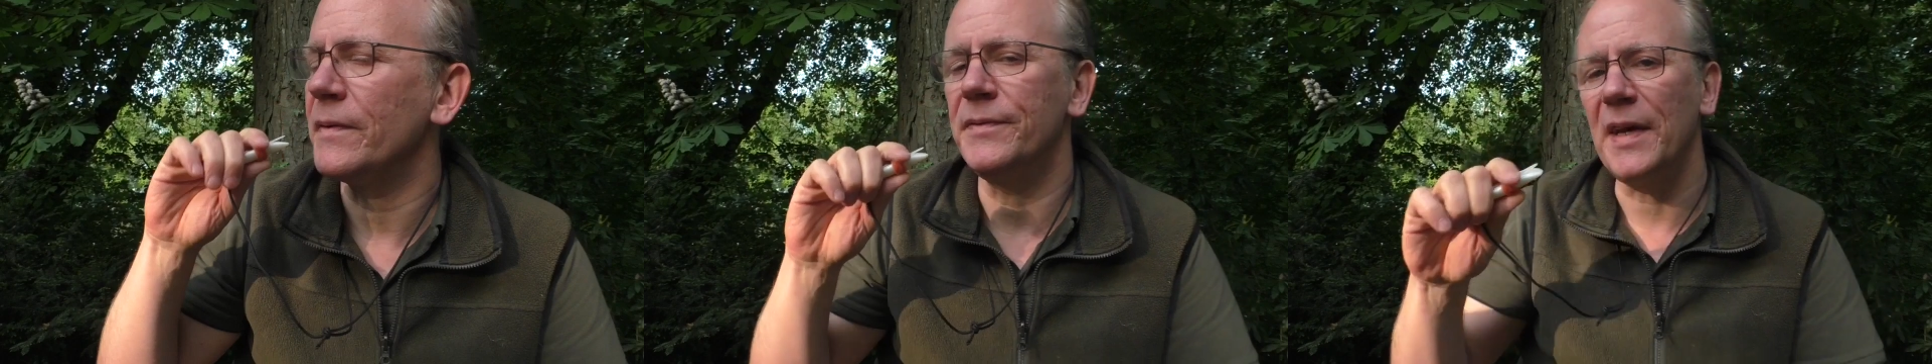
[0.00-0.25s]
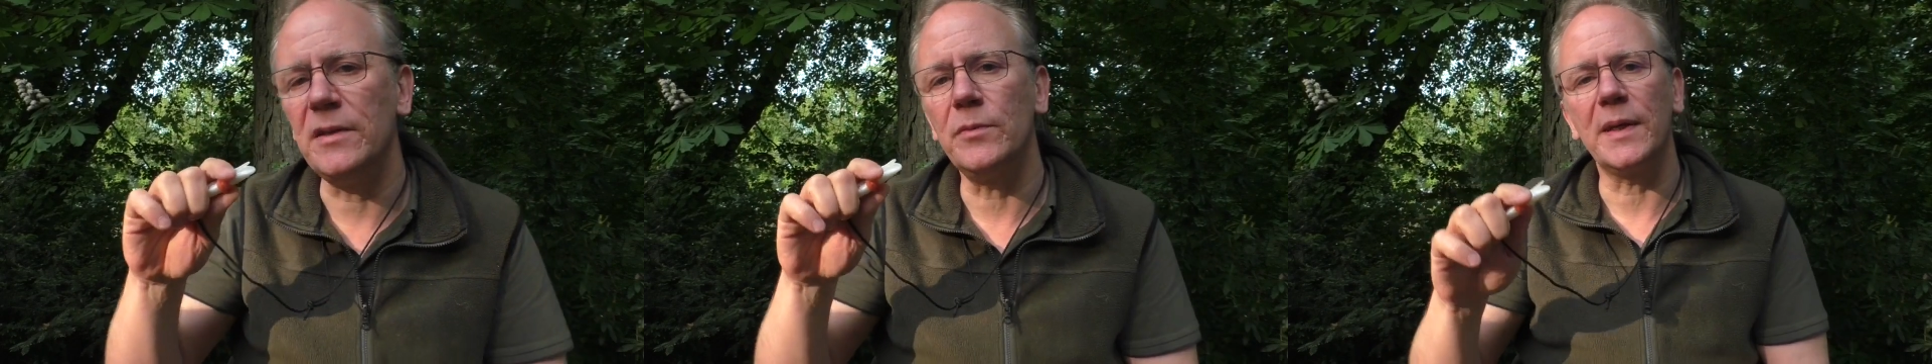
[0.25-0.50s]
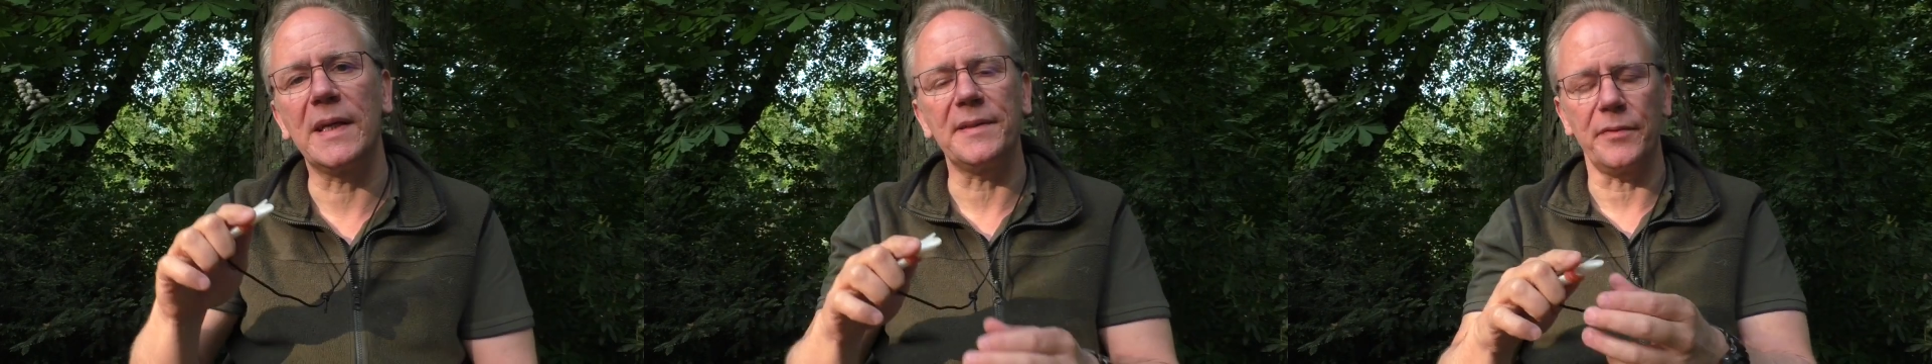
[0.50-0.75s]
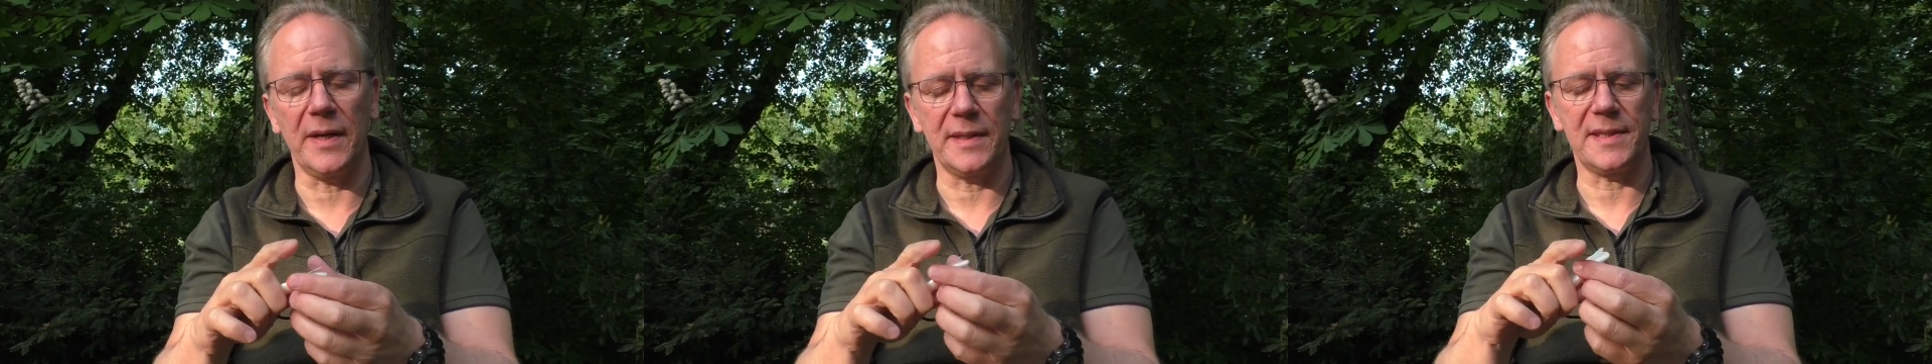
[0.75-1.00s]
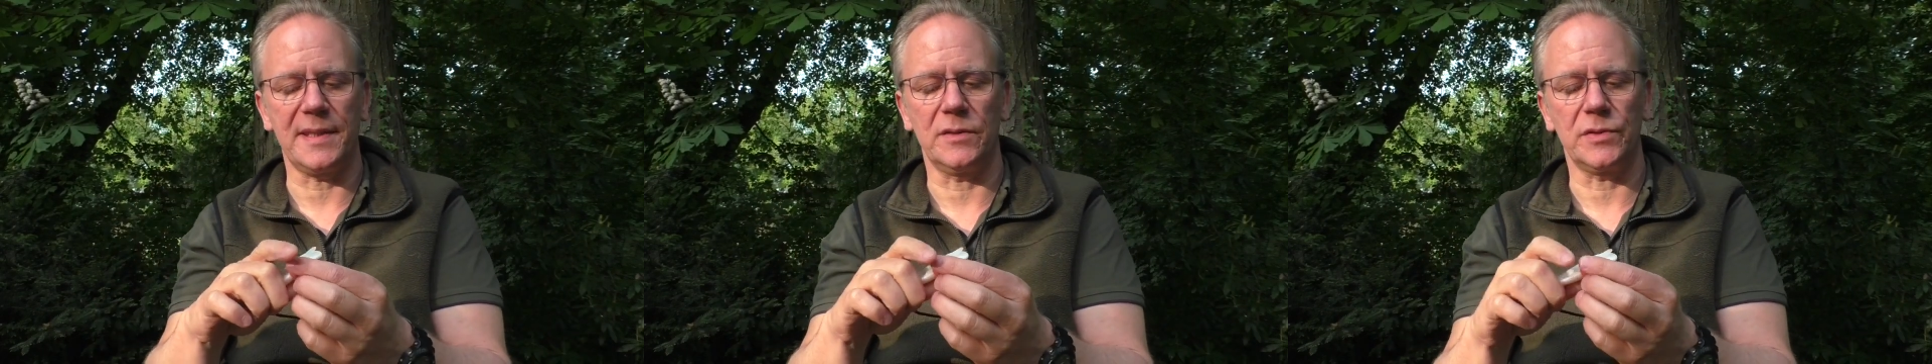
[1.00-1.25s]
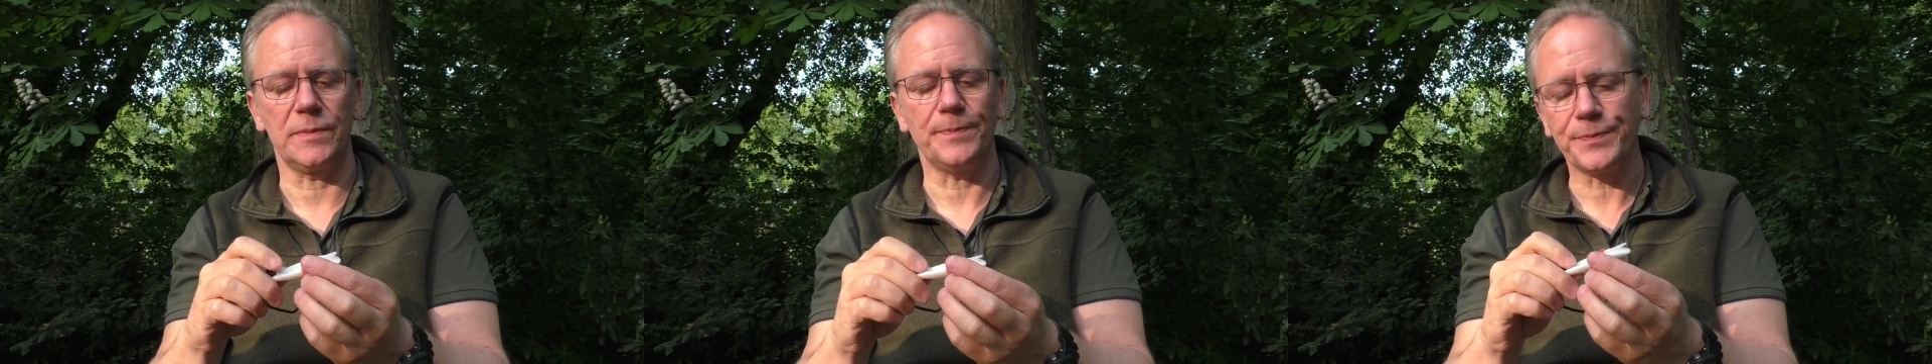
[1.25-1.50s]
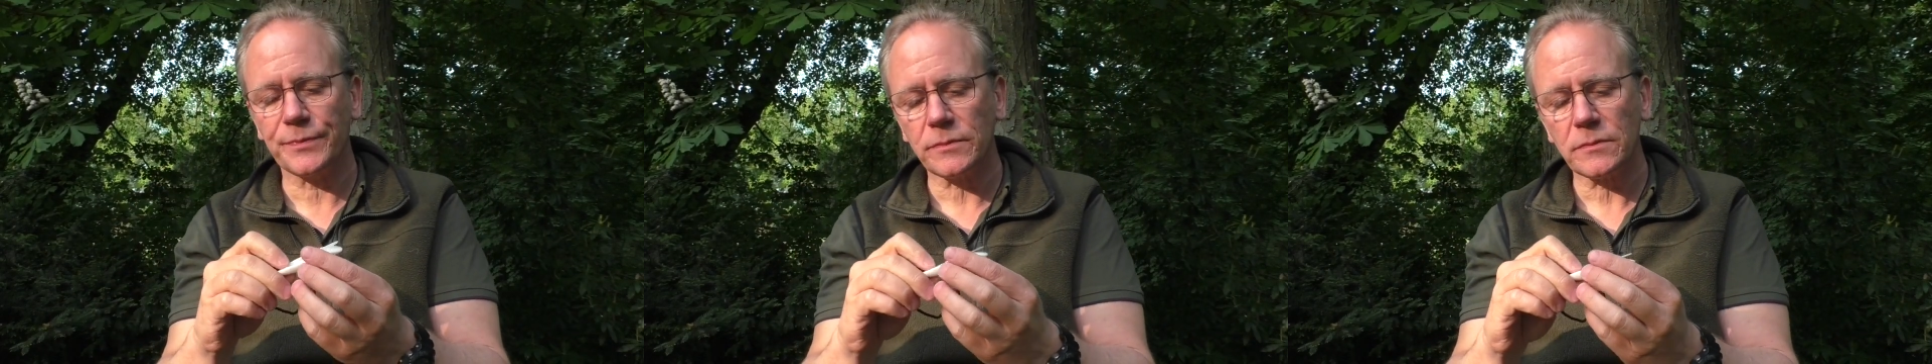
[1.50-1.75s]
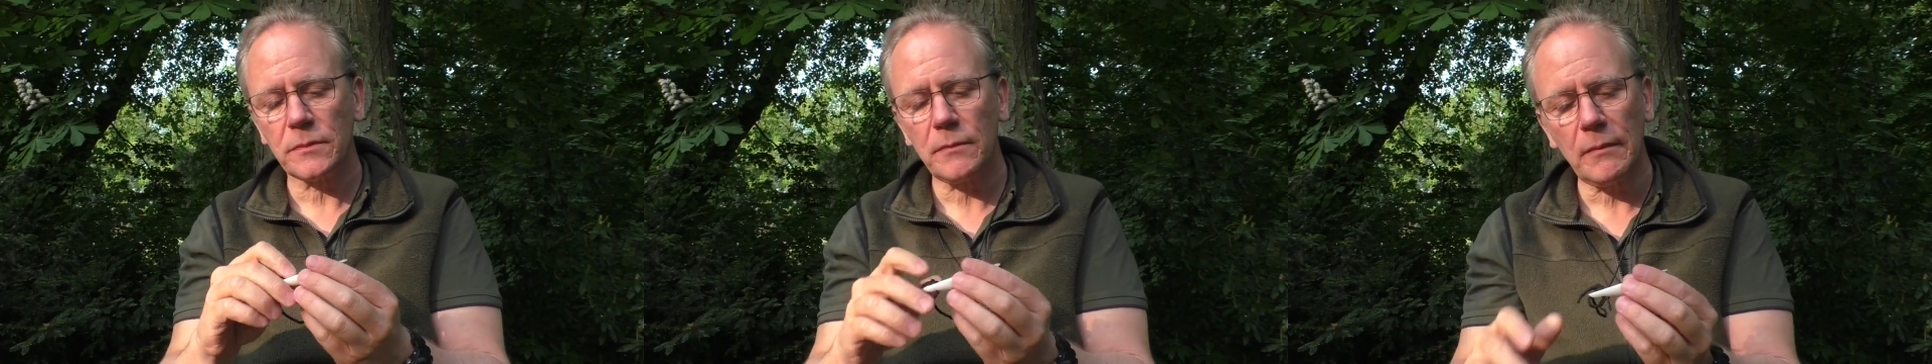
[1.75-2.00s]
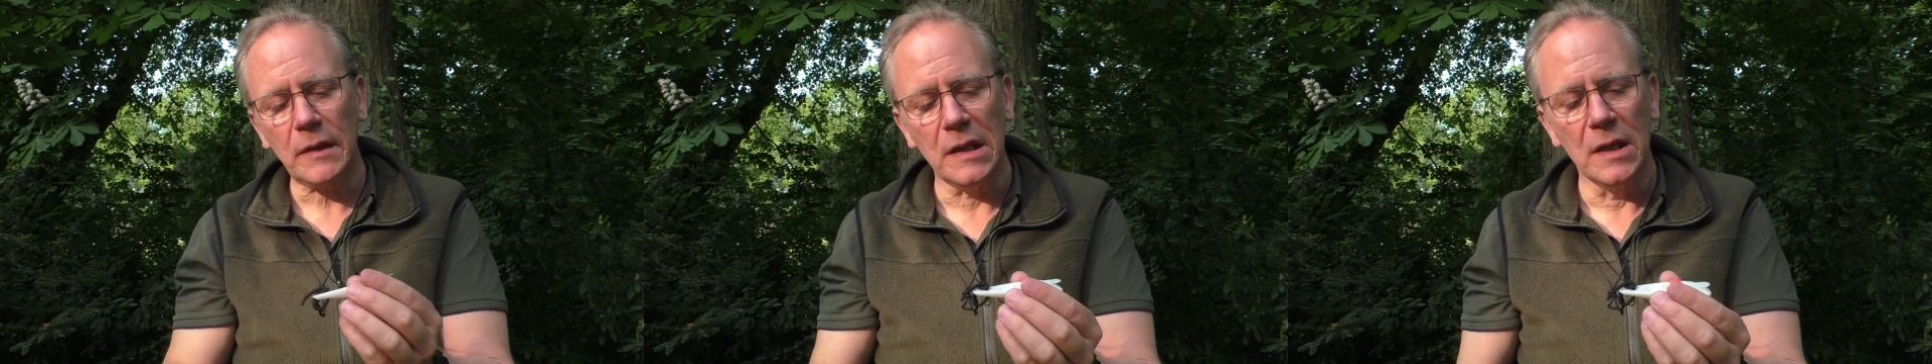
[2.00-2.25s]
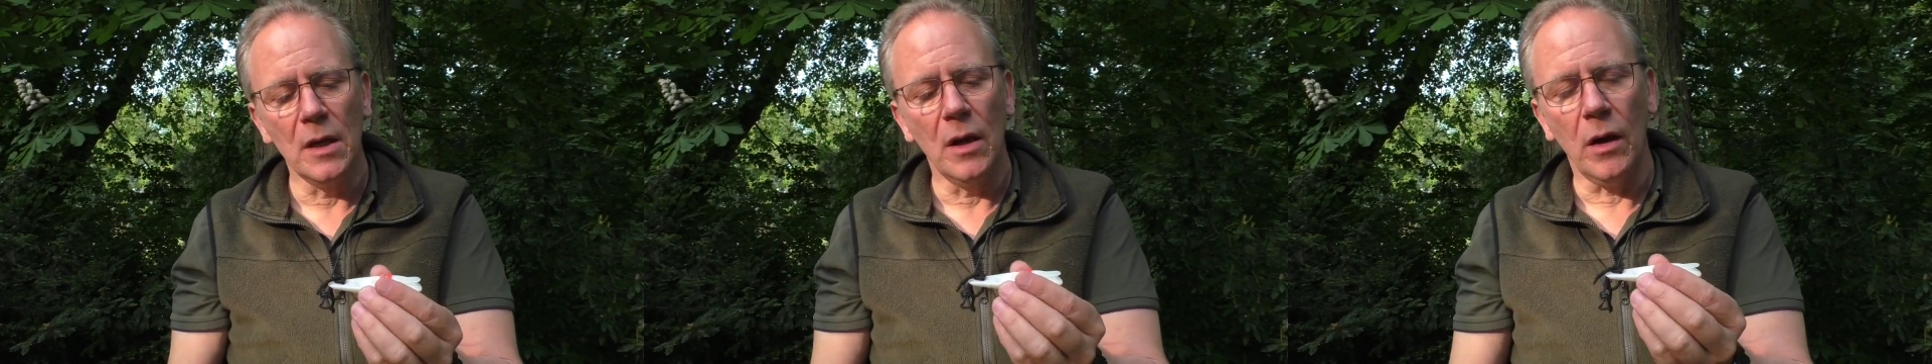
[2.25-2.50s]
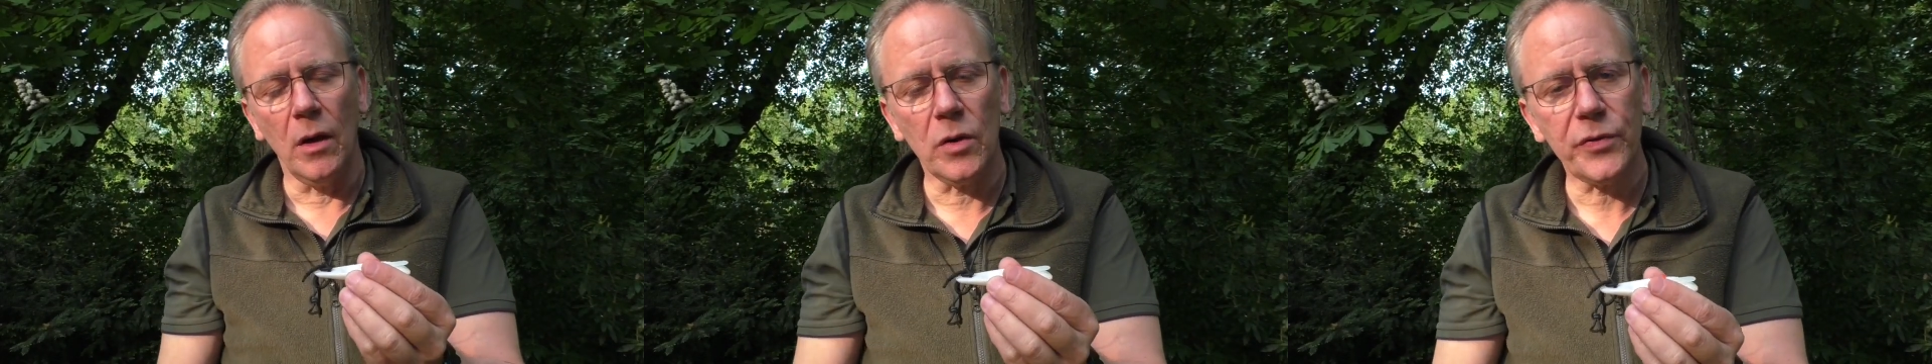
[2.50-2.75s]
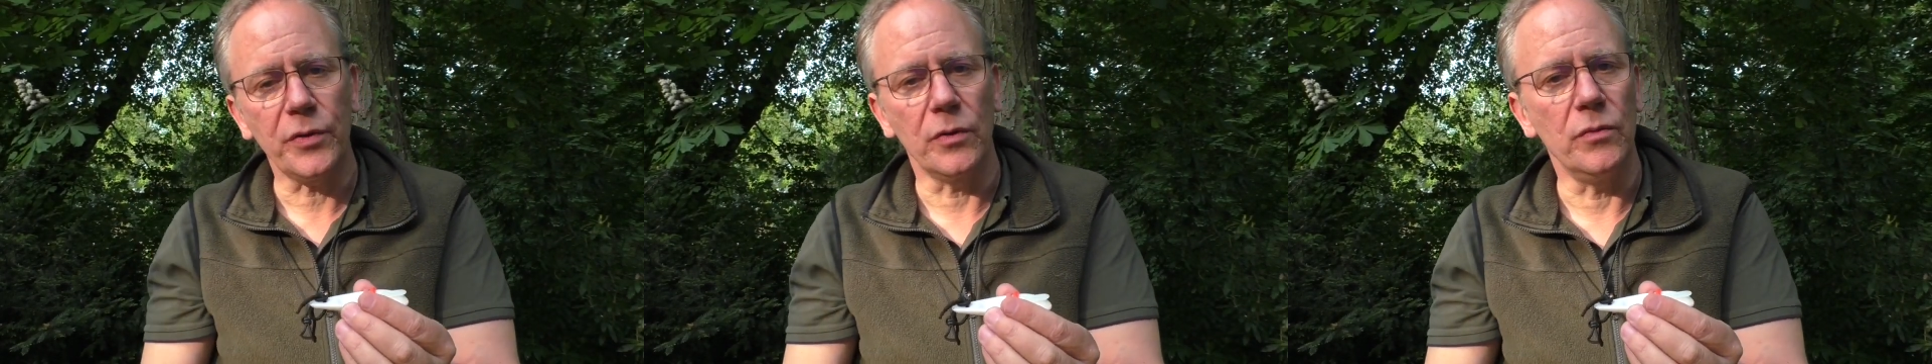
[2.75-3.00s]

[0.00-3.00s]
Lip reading: Then you will get the right sounds. Also,